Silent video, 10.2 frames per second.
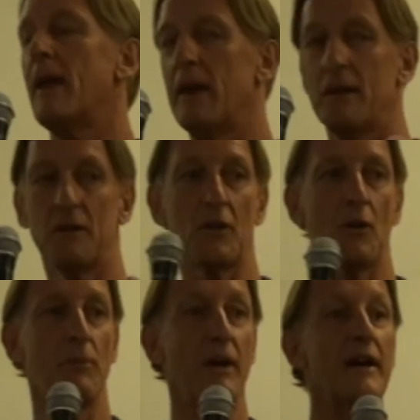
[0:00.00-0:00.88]
and
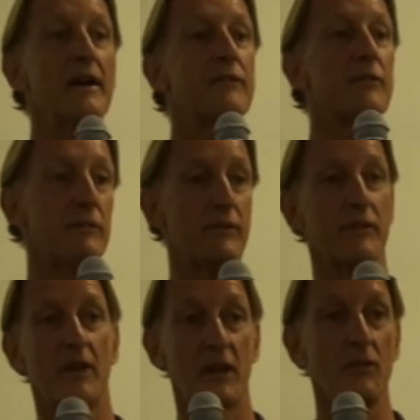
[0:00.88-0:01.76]
on behalf
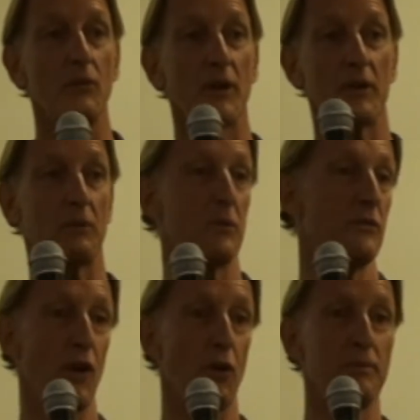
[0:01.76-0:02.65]
of everyone that
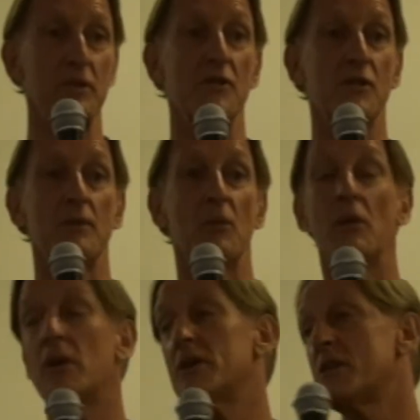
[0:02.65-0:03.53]
we've helped in
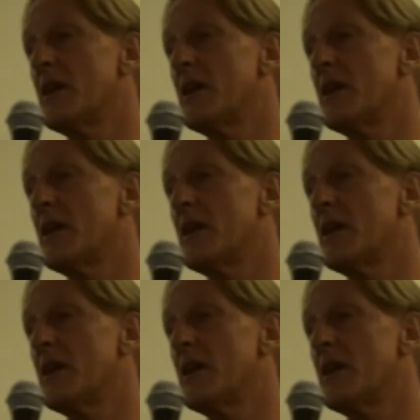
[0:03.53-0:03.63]
Timor, I